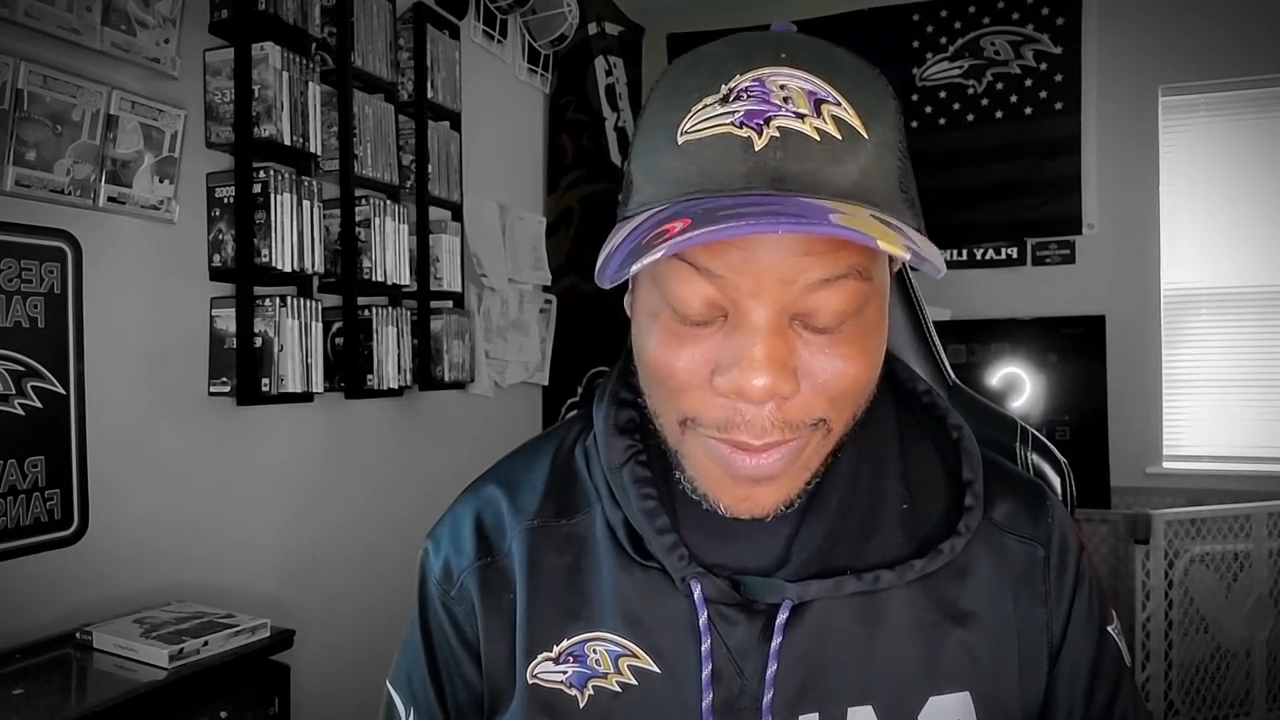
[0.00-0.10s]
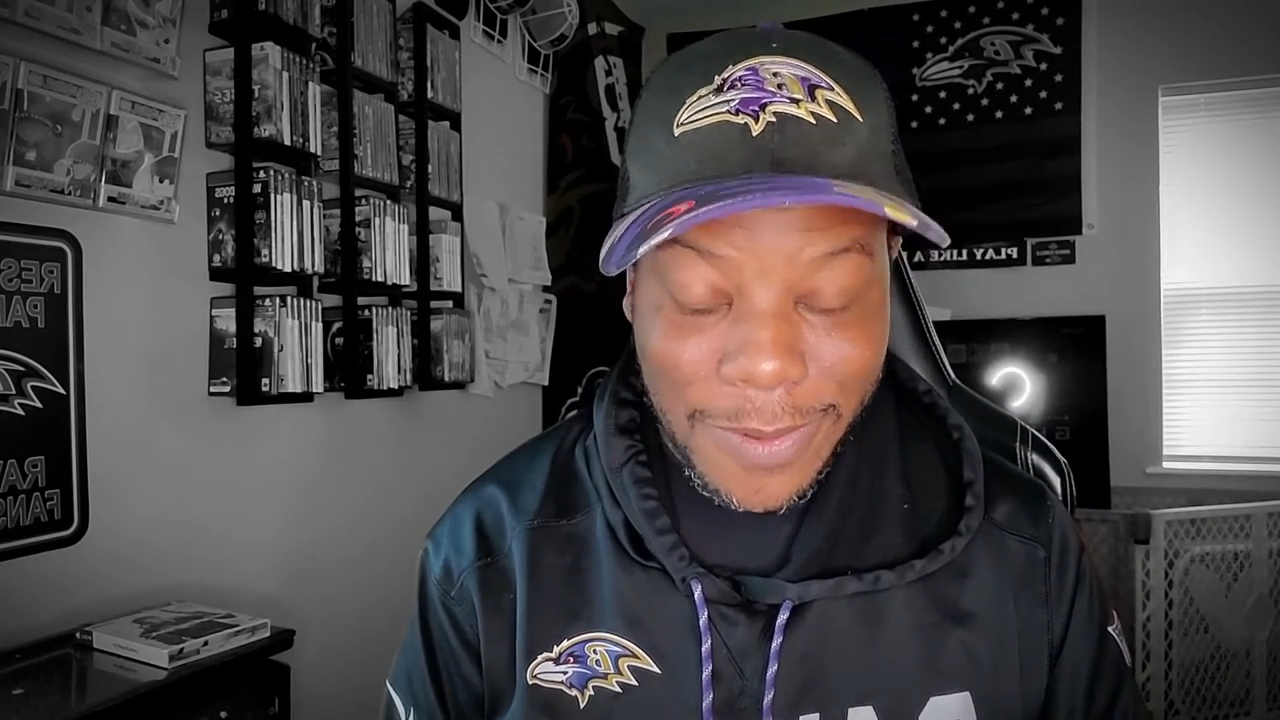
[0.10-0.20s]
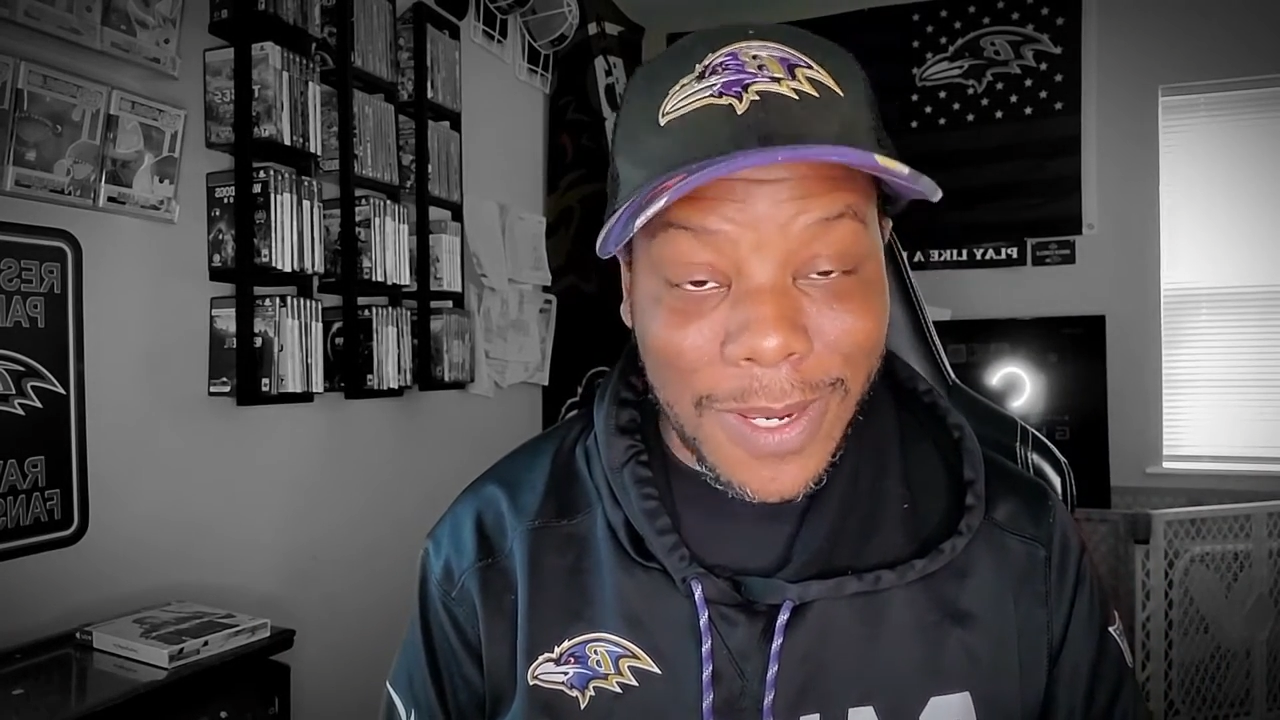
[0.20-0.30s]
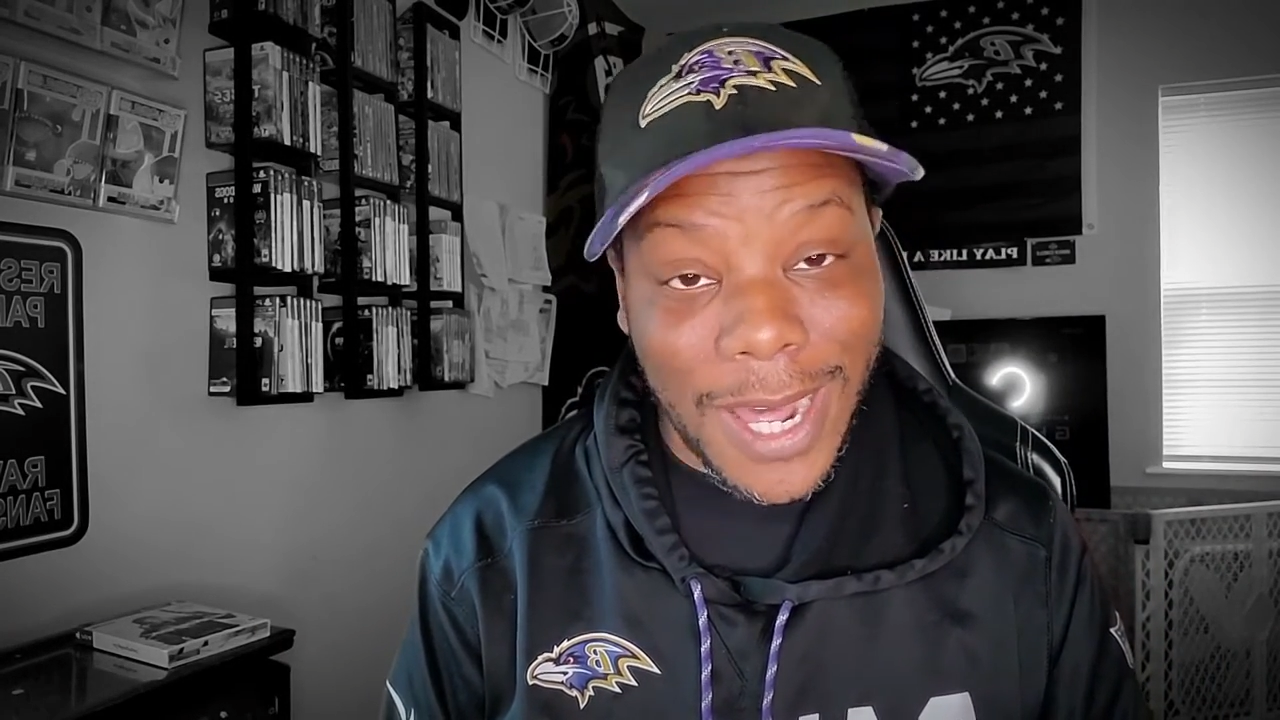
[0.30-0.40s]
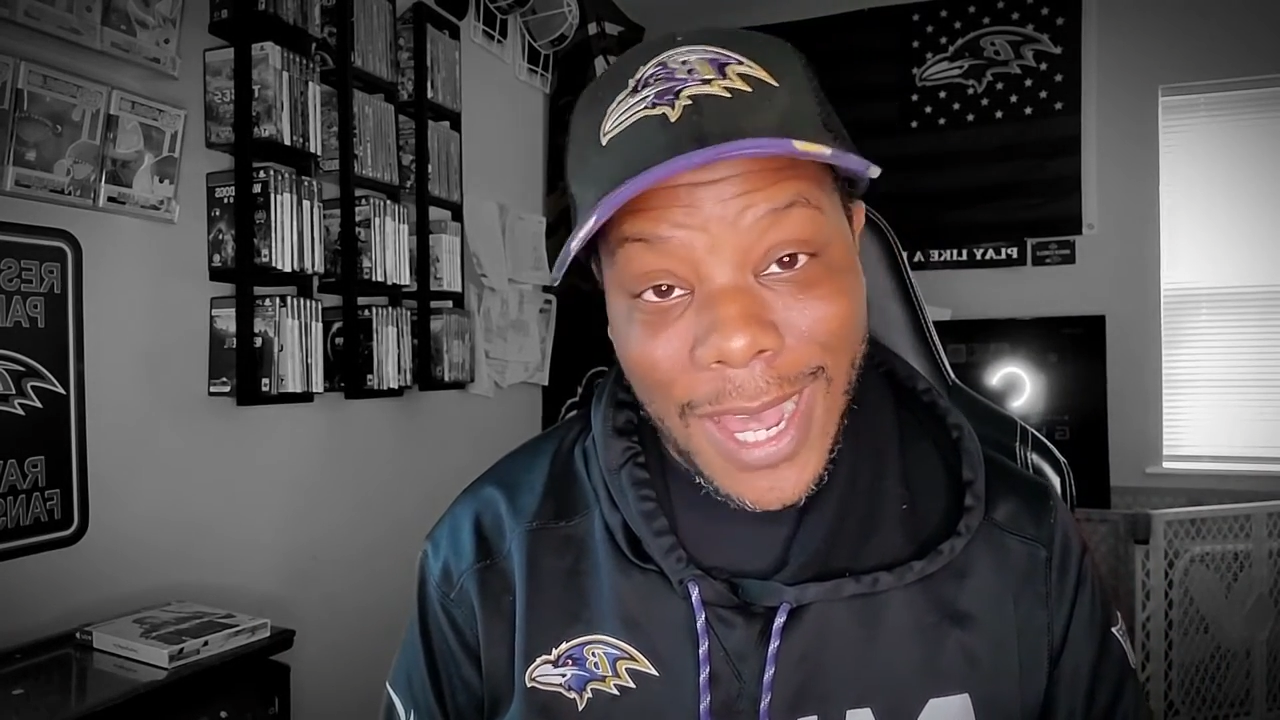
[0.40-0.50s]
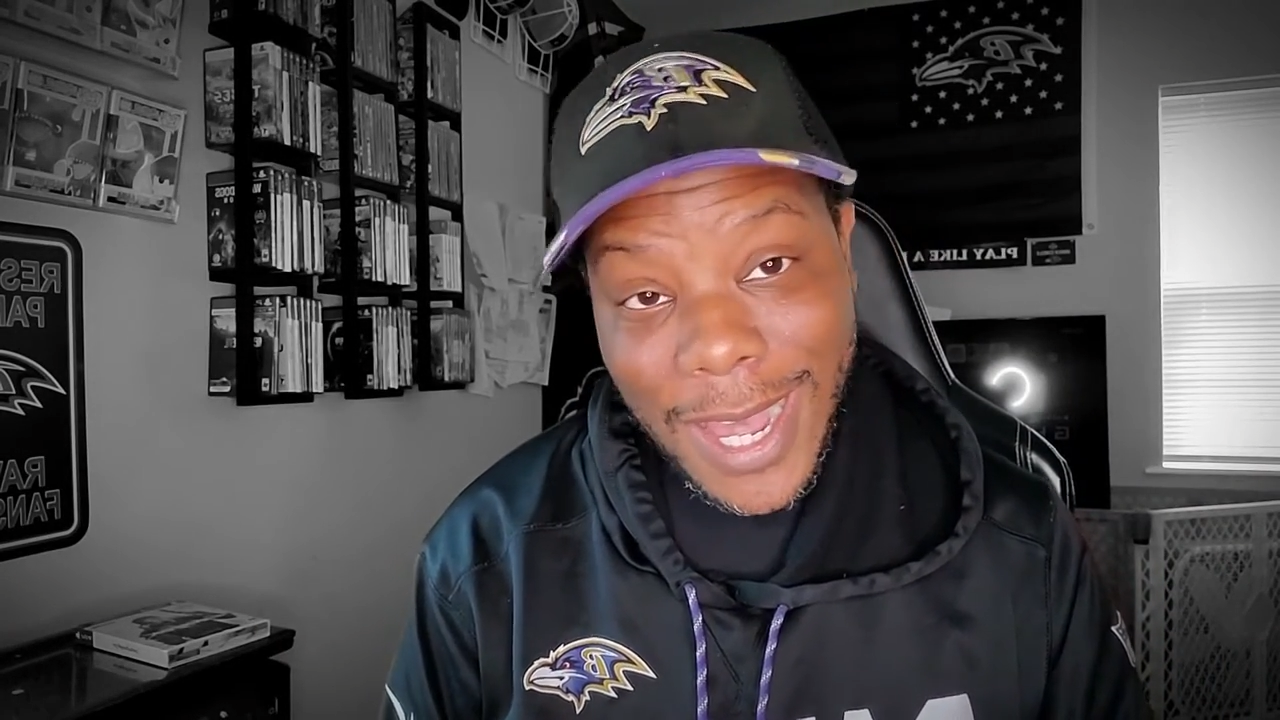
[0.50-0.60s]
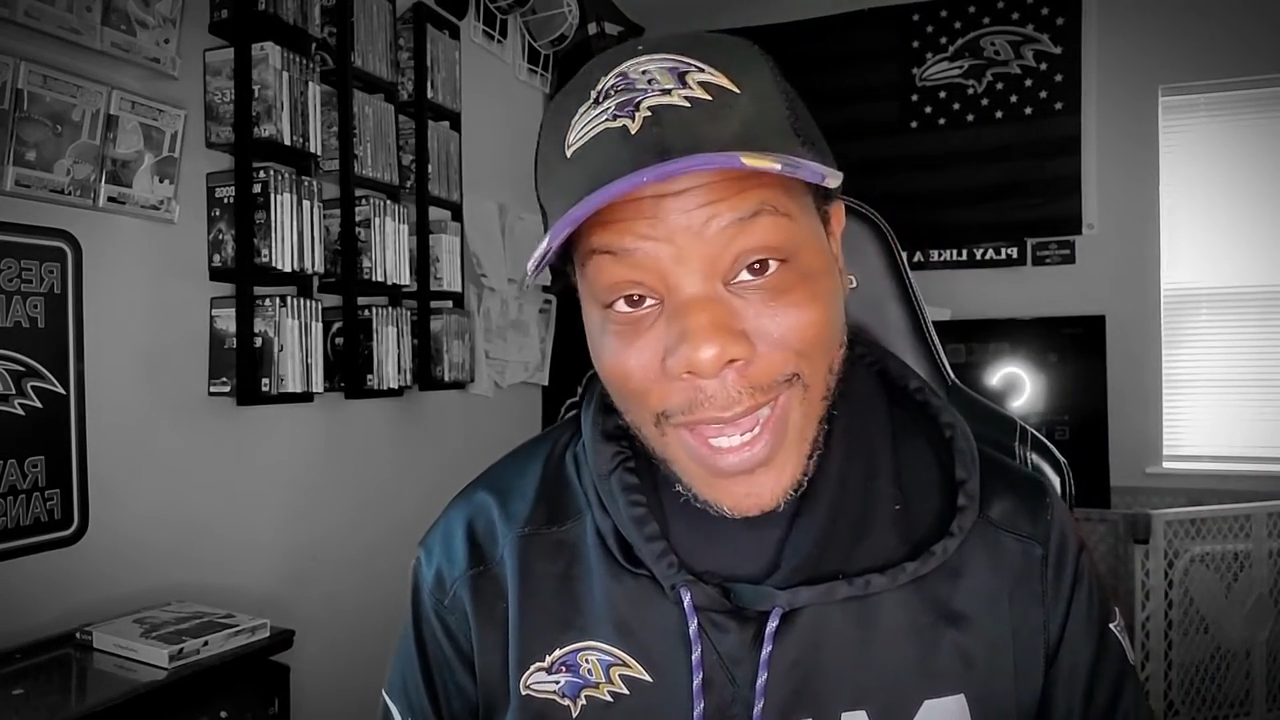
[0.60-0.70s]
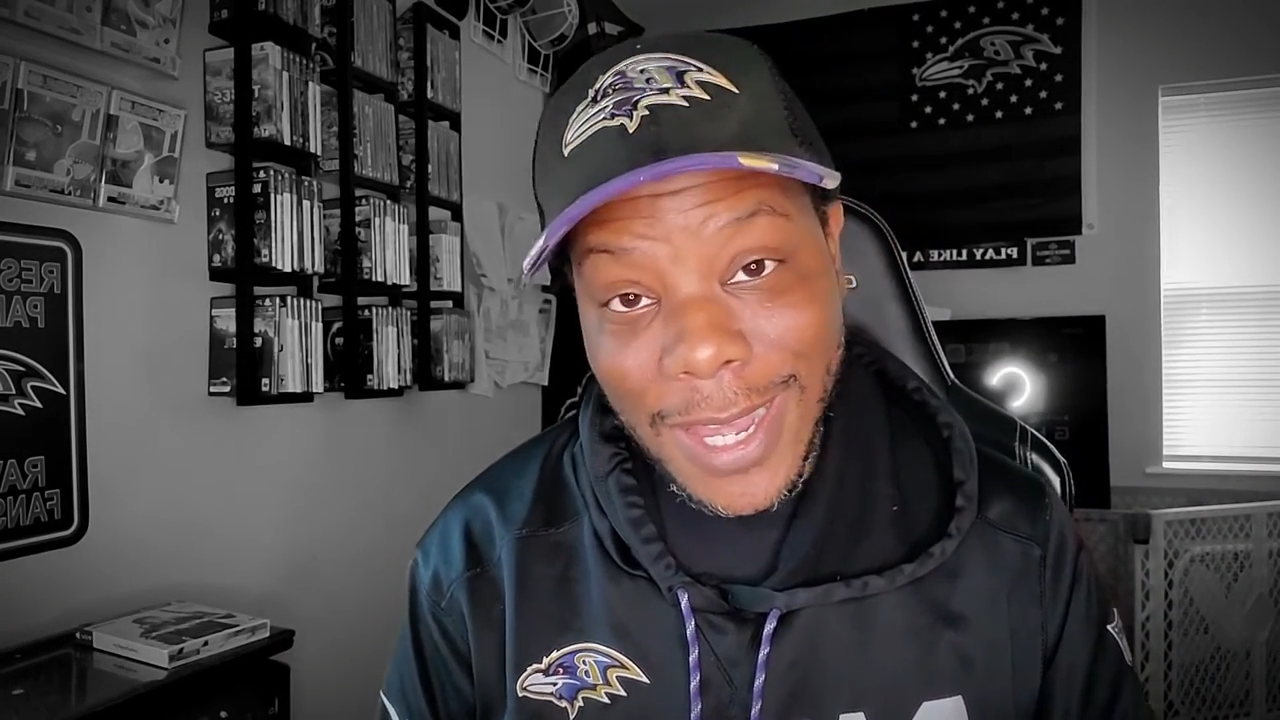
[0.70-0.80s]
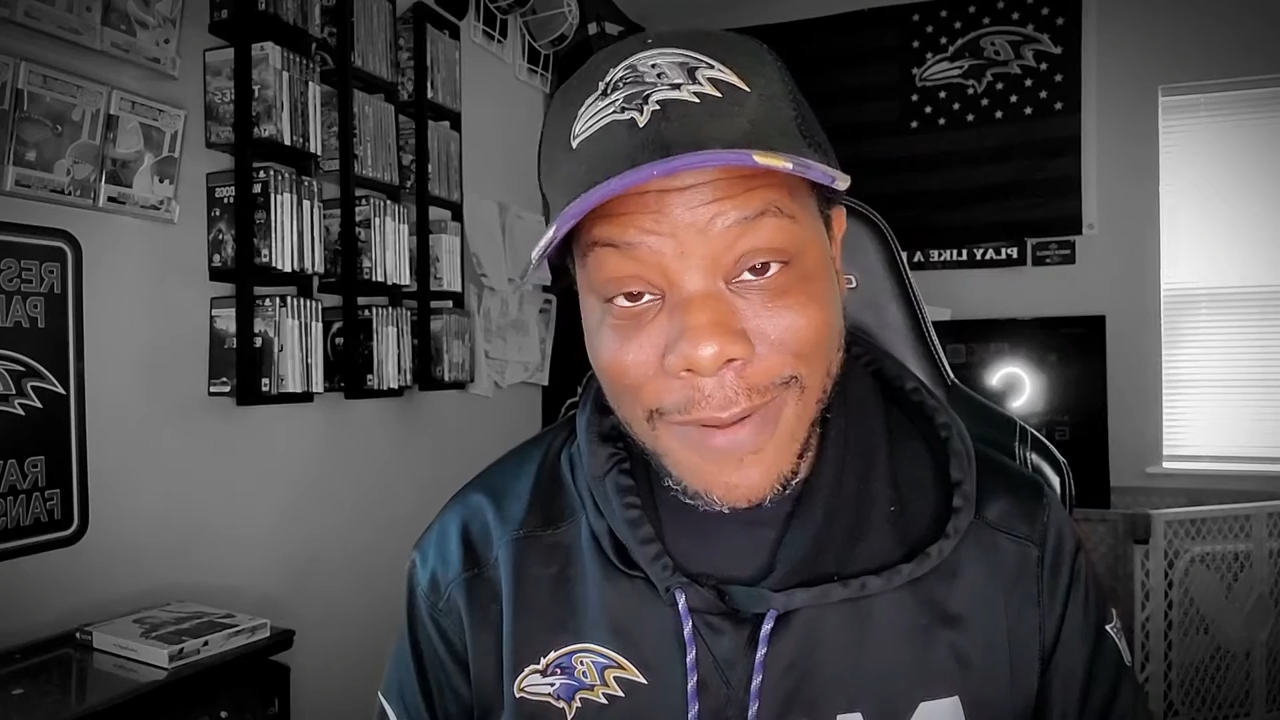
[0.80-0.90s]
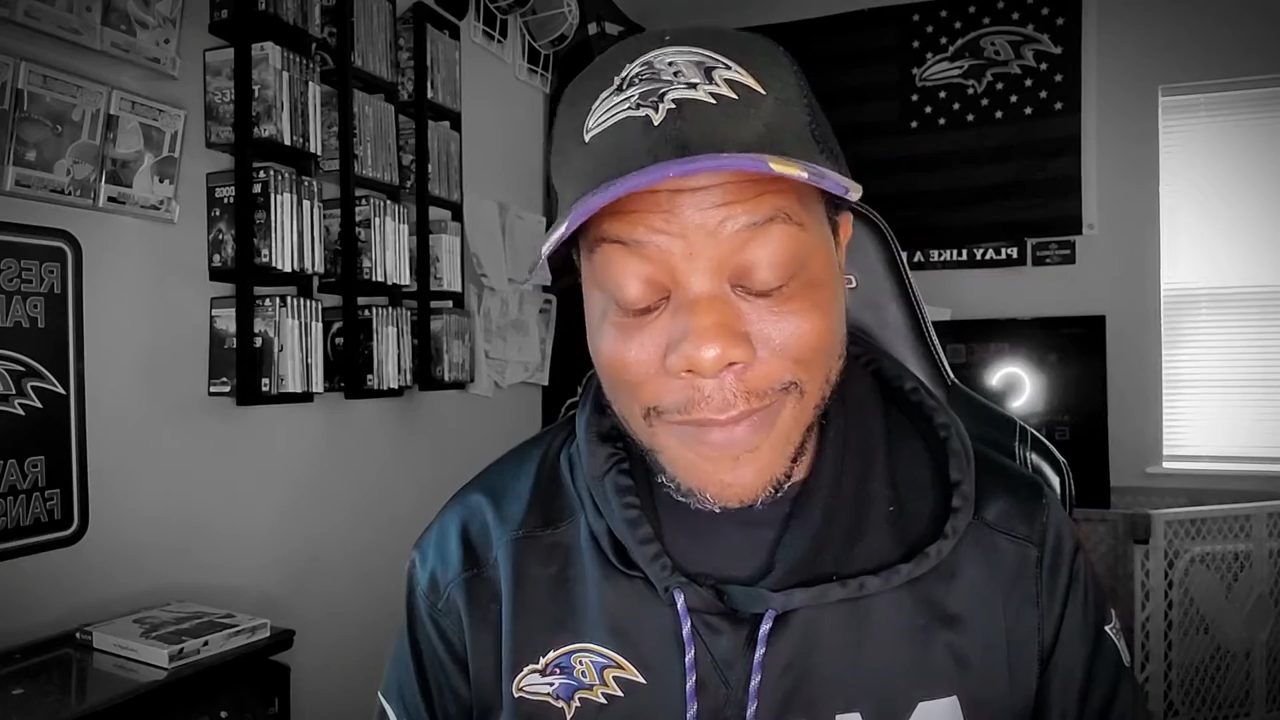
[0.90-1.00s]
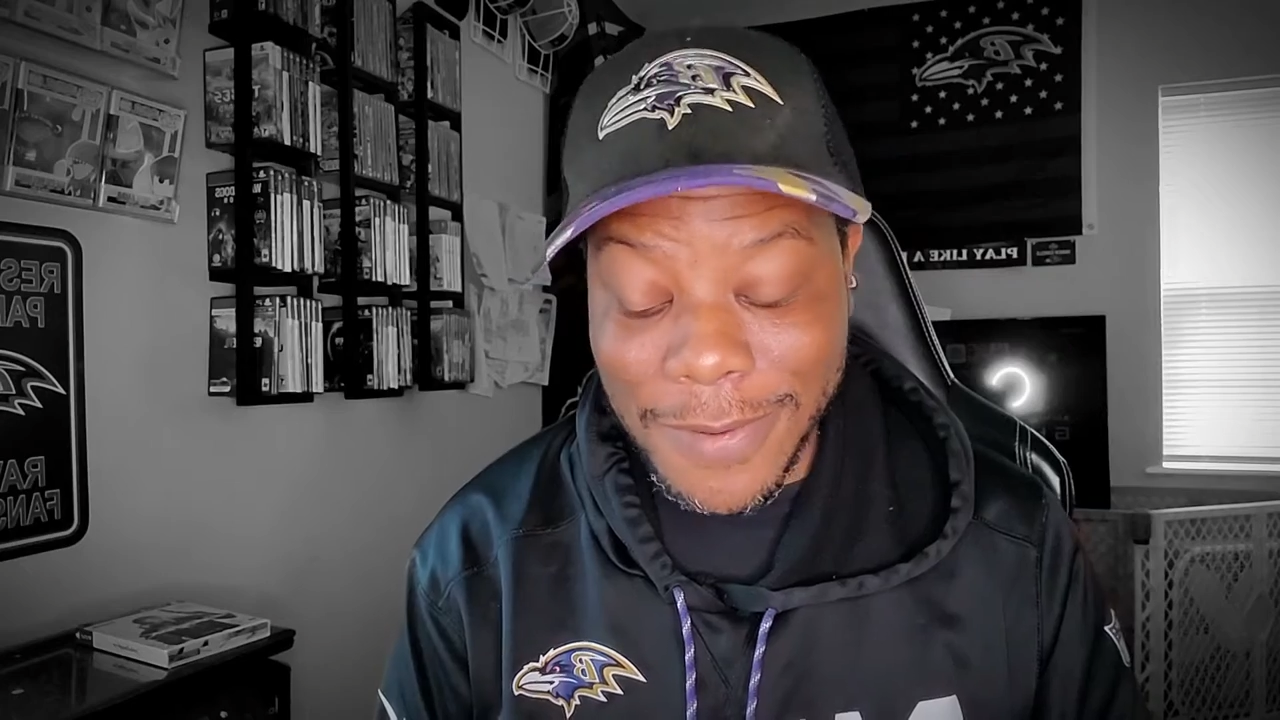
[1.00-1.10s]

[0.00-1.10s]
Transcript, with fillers: on live